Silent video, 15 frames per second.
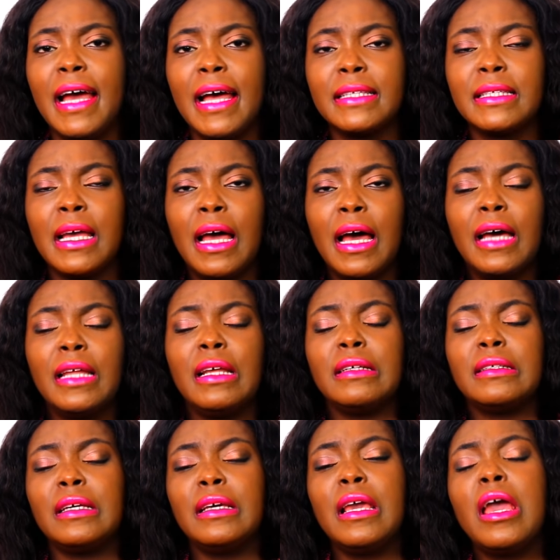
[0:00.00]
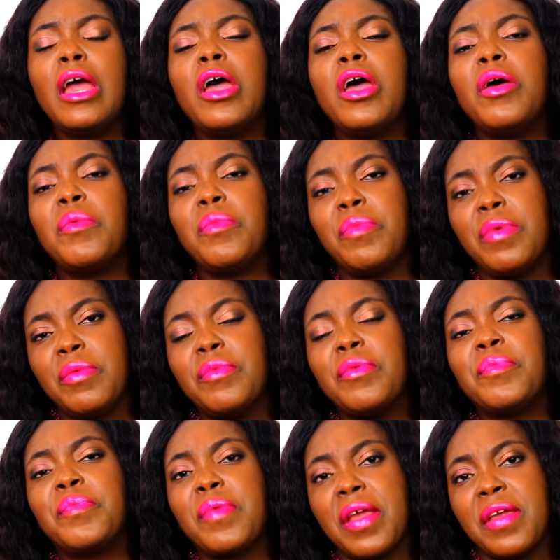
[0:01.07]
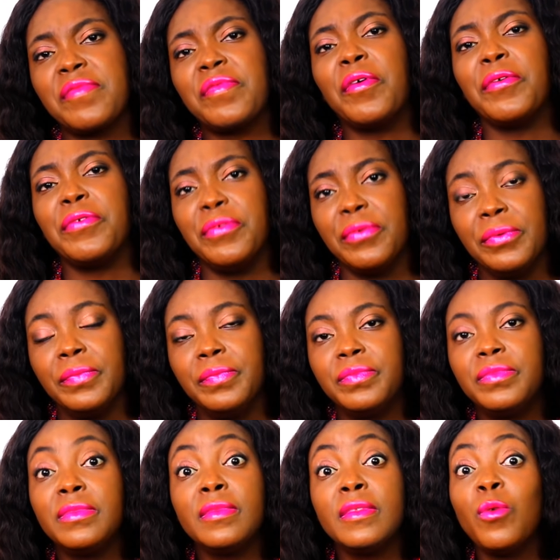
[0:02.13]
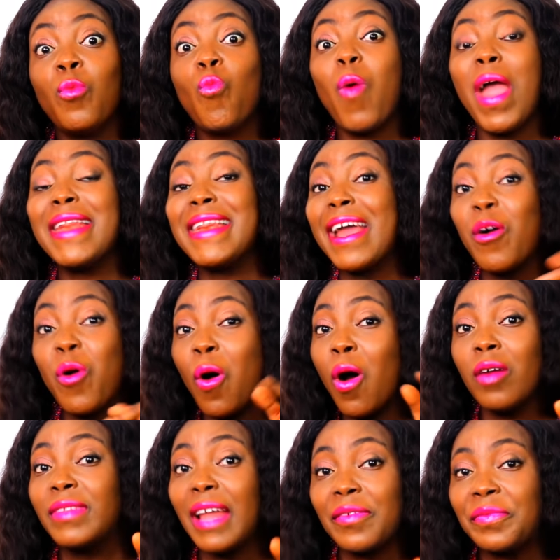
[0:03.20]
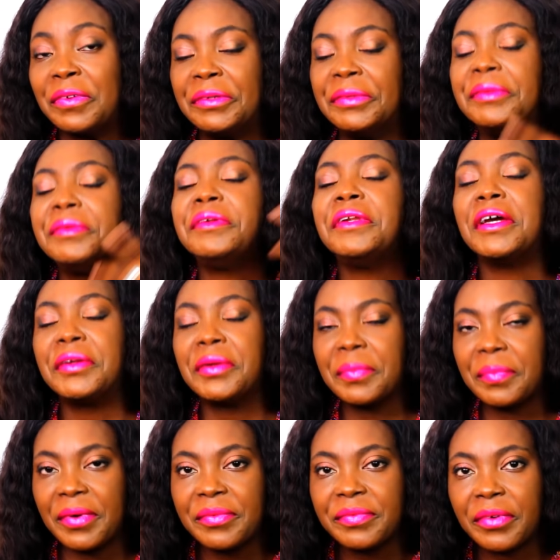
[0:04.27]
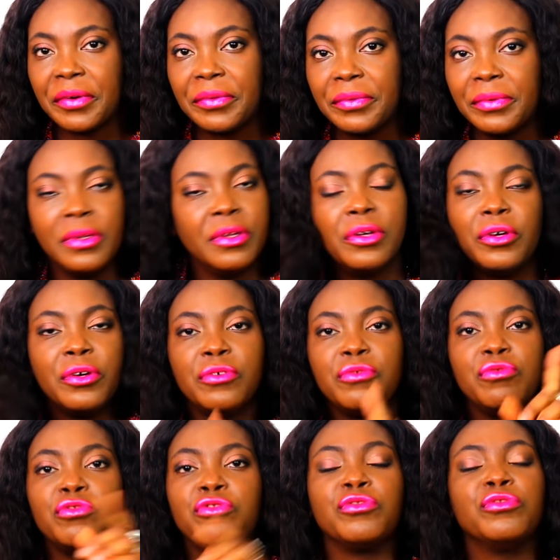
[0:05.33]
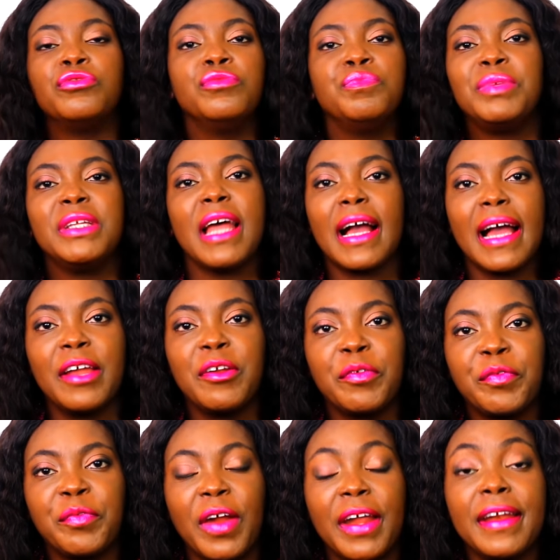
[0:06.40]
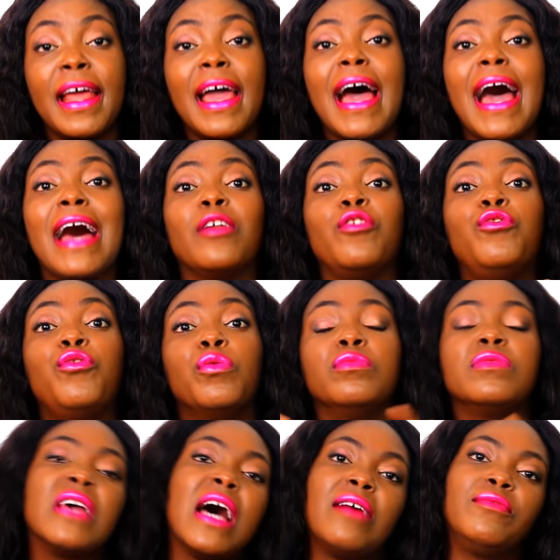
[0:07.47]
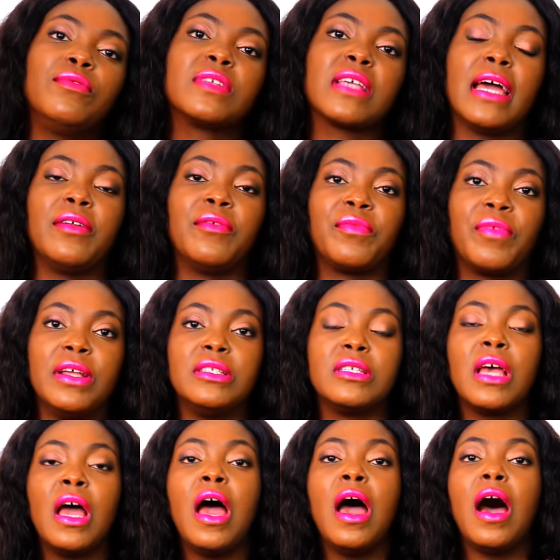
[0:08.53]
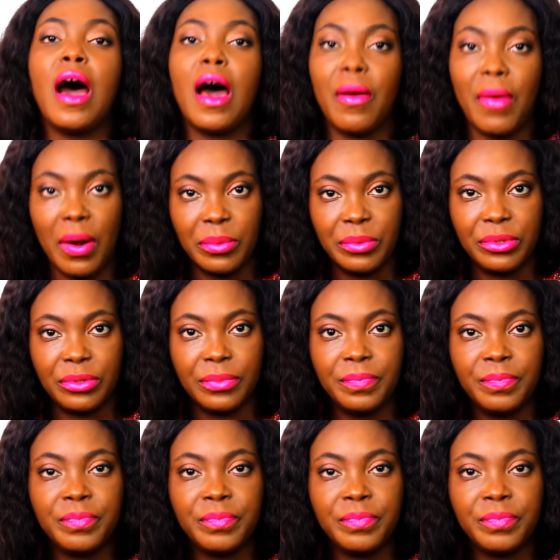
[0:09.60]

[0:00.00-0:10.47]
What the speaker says: that. And I say, they will pray for you. When they go off that phone, they are not praying for you. You shouldn't be that kind of friend, and don't have those kind of friends around you.